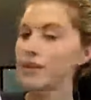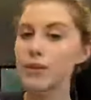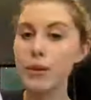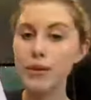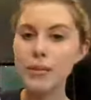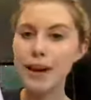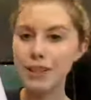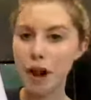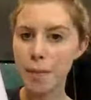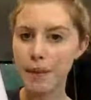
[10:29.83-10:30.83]
So those are
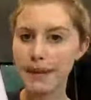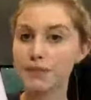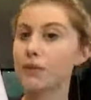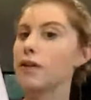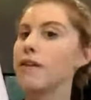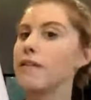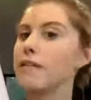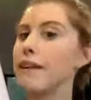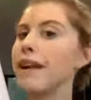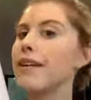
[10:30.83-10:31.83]
my top picks for
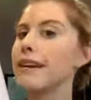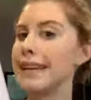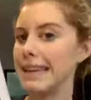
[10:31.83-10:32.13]
very